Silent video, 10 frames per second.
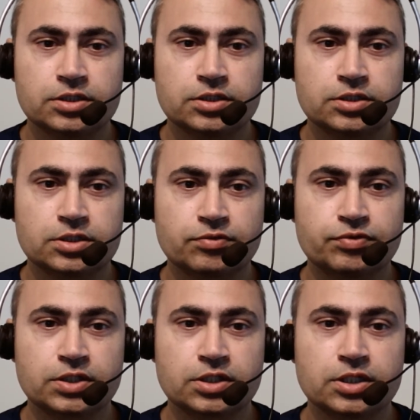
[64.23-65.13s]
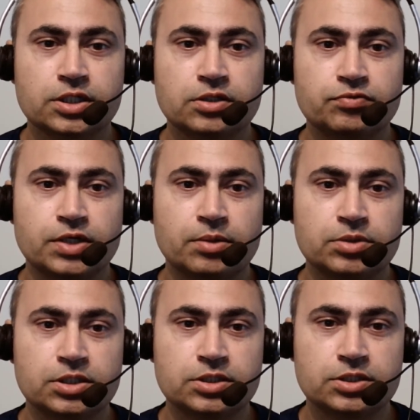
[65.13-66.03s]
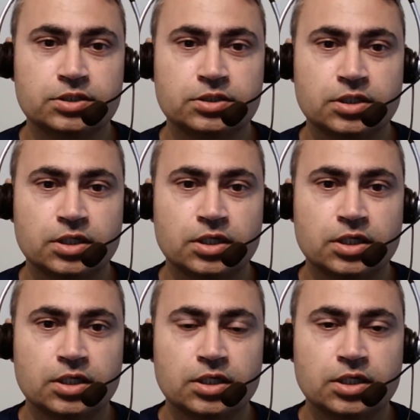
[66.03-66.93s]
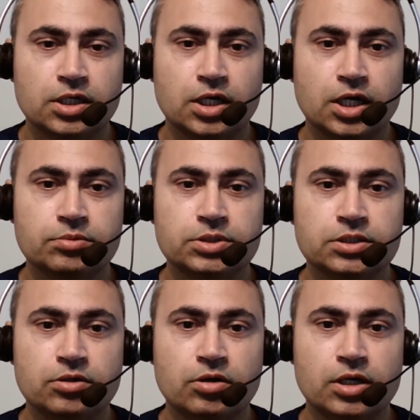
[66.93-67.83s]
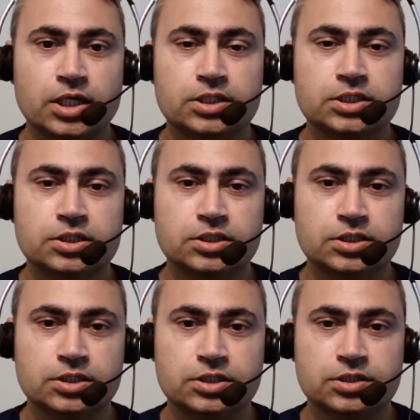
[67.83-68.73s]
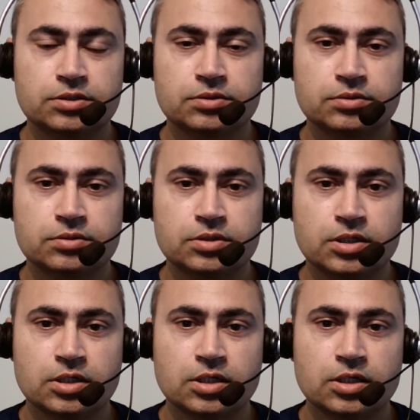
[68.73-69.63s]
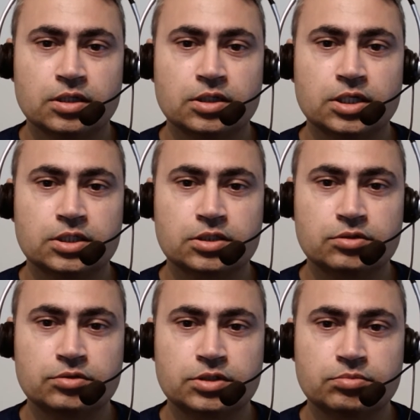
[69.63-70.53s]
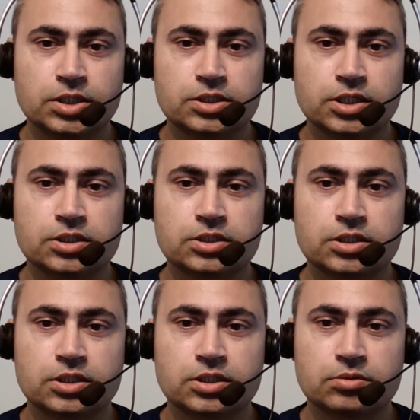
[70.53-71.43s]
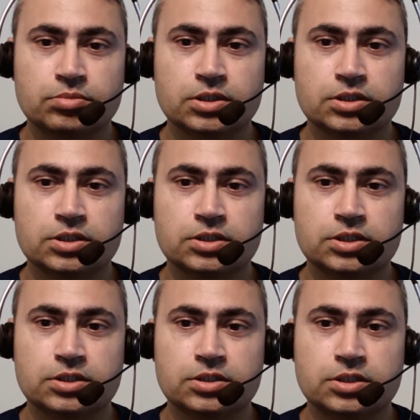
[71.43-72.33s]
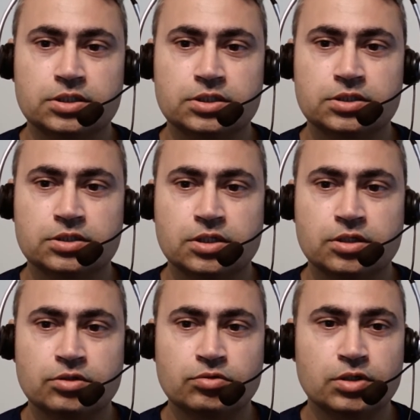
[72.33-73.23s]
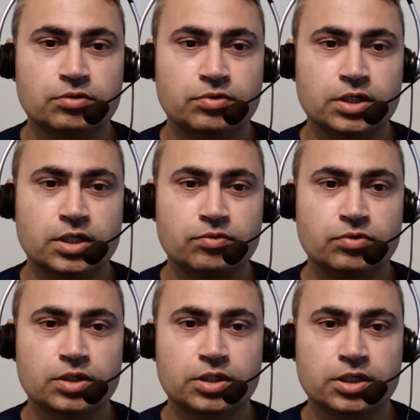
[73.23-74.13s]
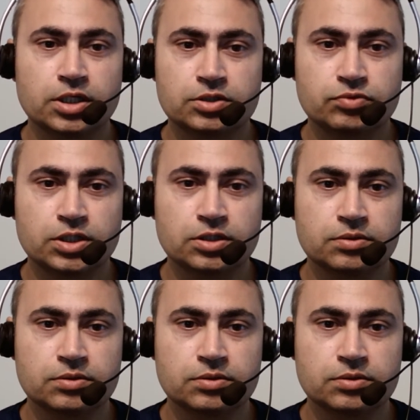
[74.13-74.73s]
suffering Canadian families, I mean all ethnicities. That includes my Chinese Canadian brothers and sisters who live here and work here as well.